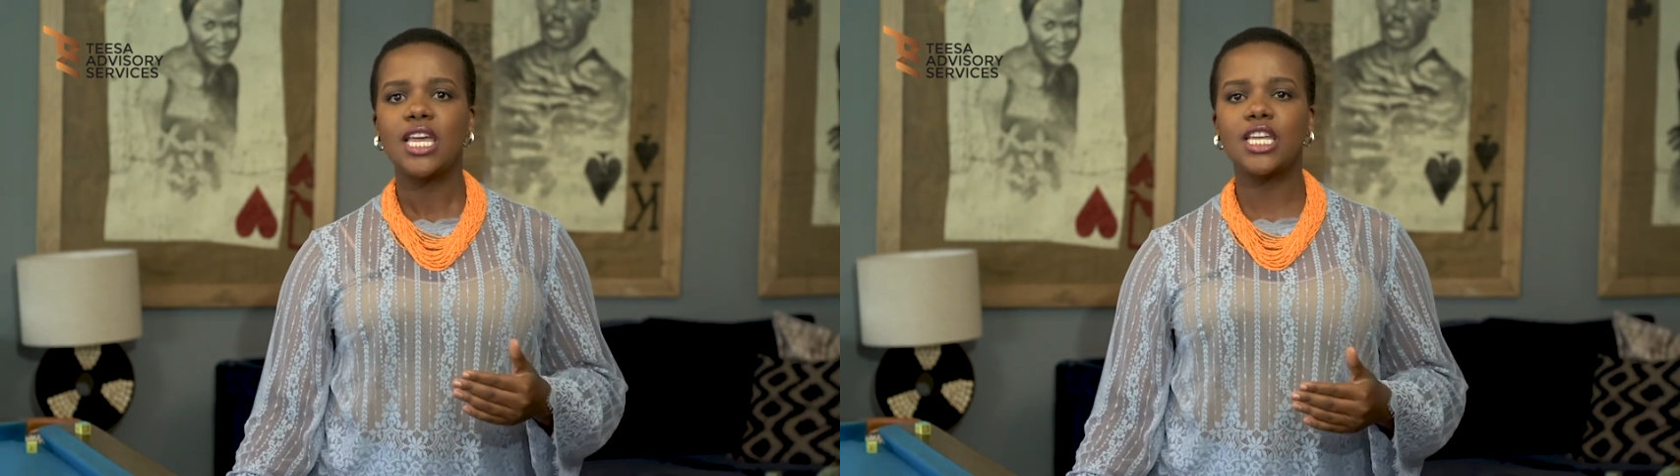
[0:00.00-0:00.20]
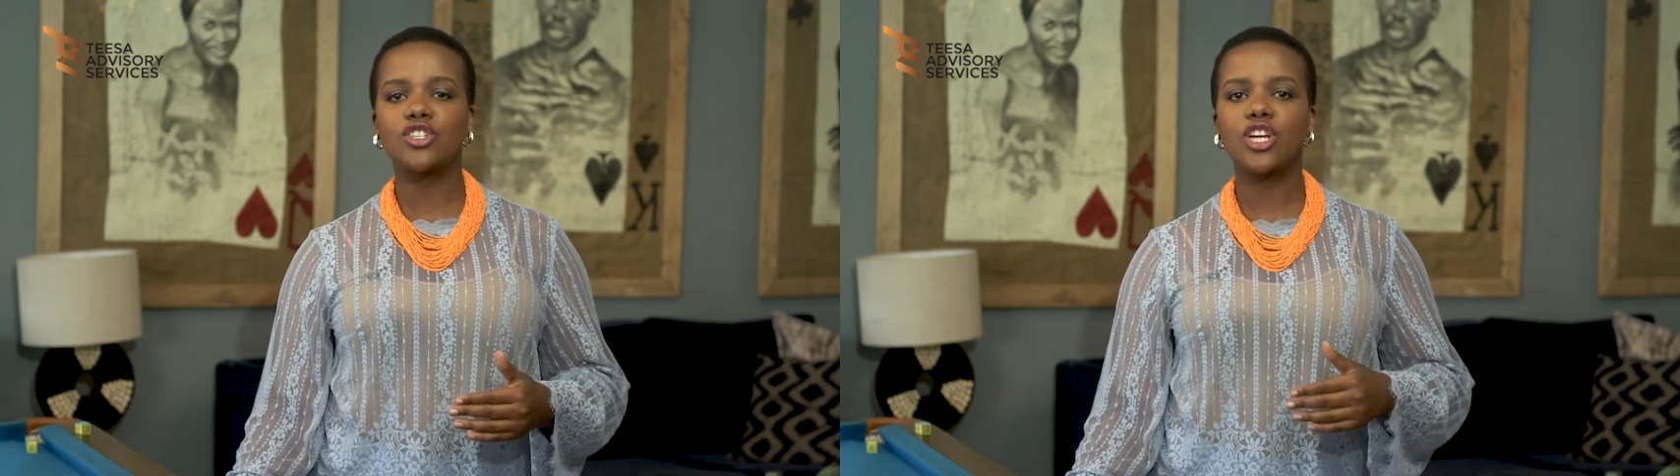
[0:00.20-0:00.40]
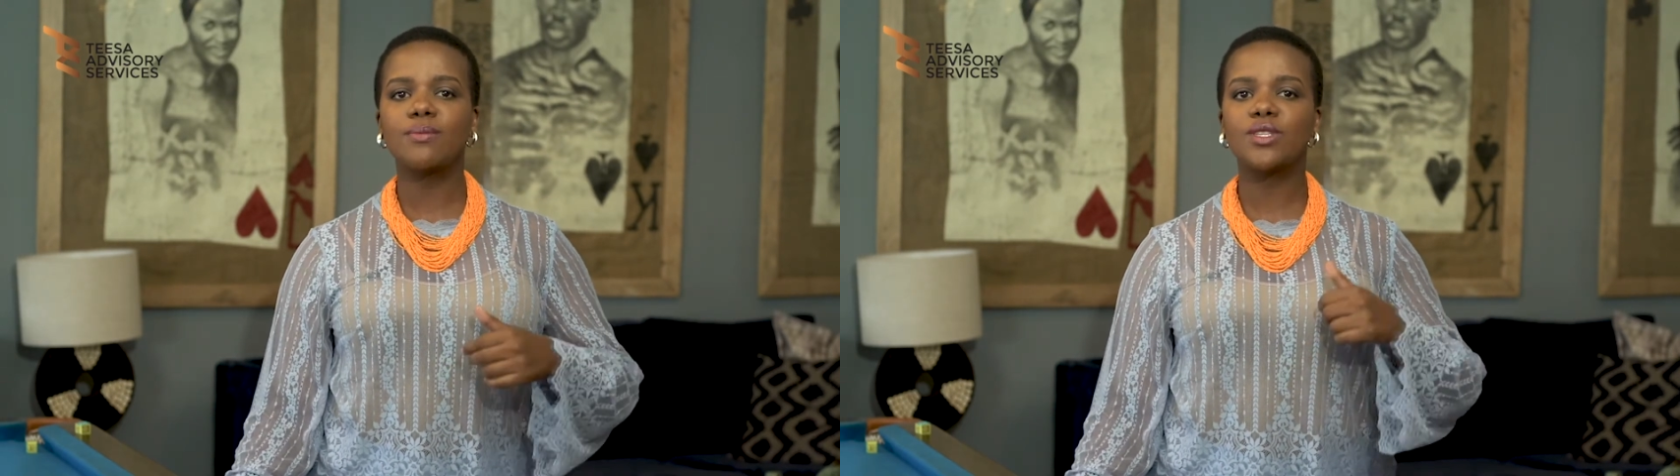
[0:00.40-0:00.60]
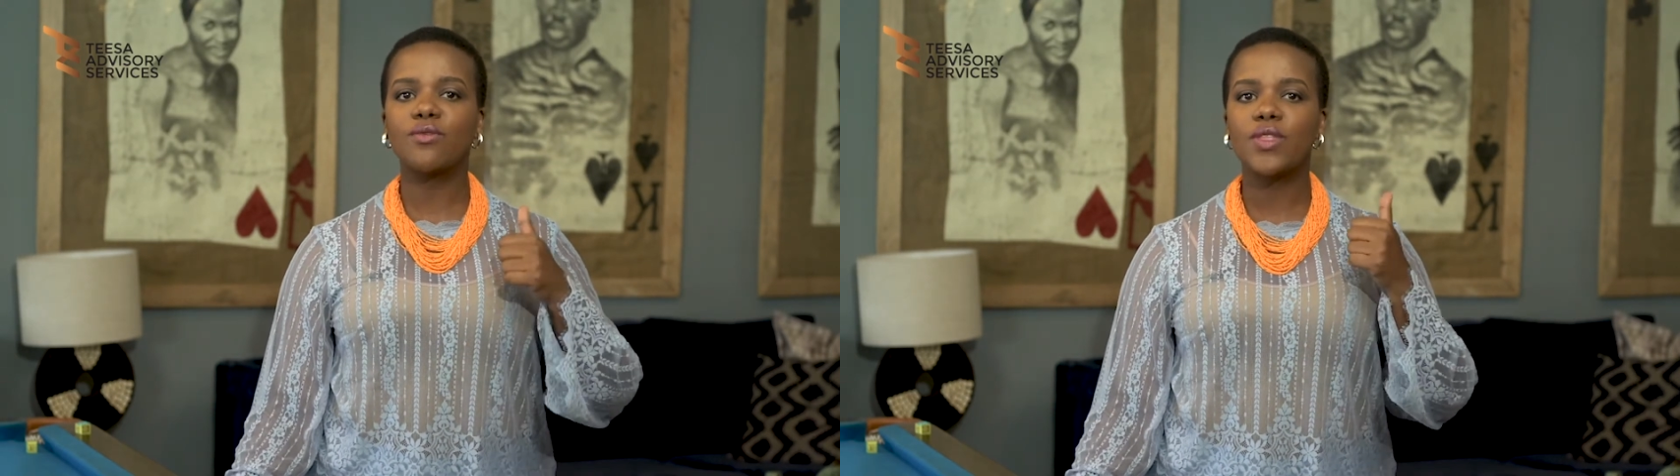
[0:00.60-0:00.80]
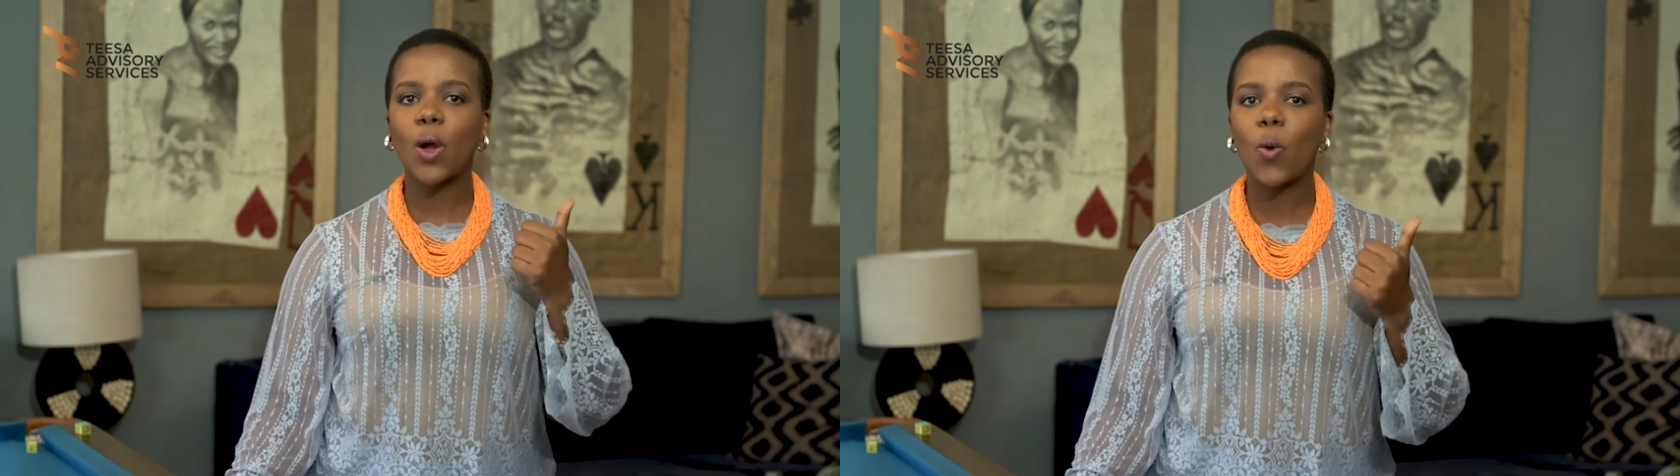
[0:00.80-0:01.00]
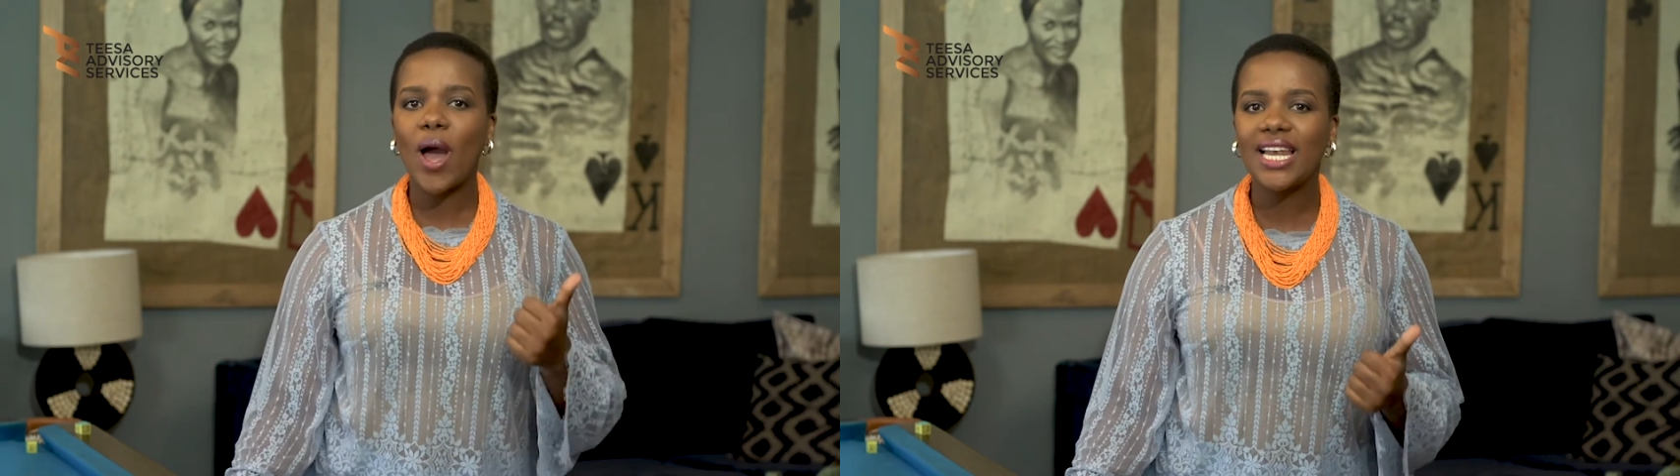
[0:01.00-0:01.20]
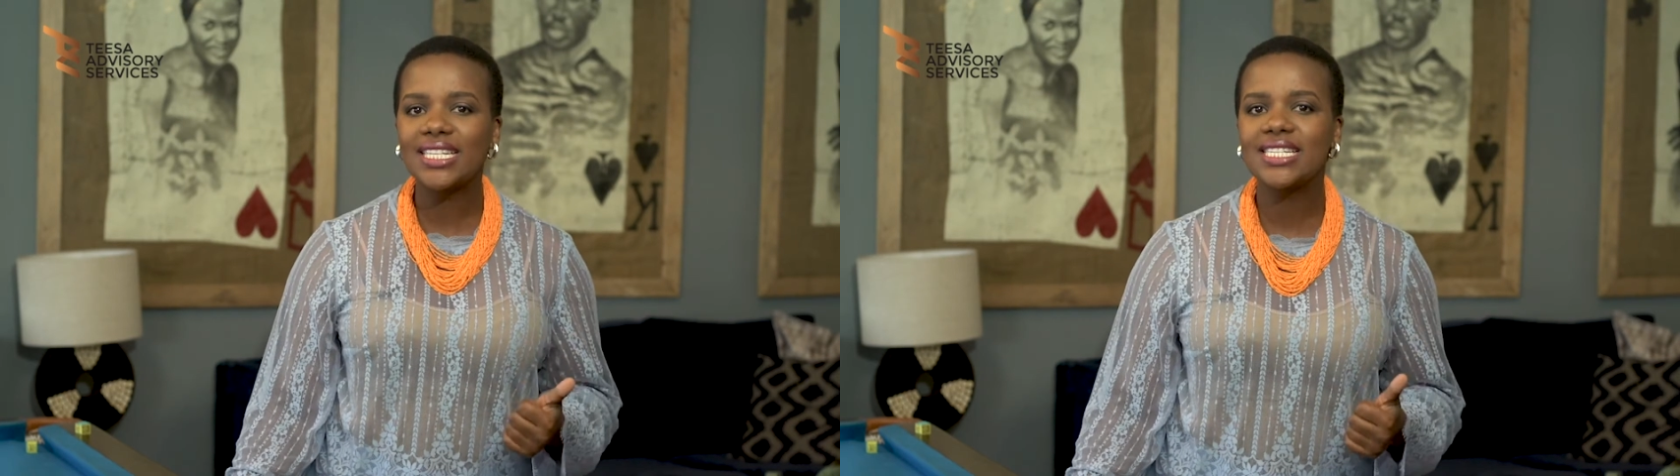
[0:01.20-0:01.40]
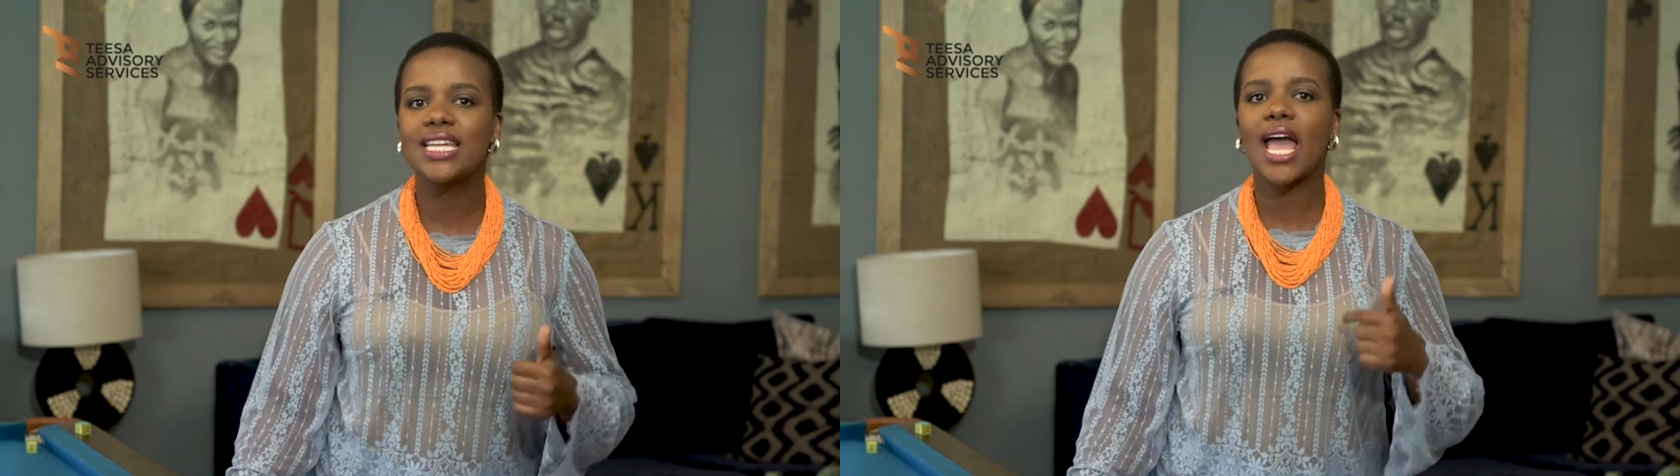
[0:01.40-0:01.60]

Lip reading: in terms of the quality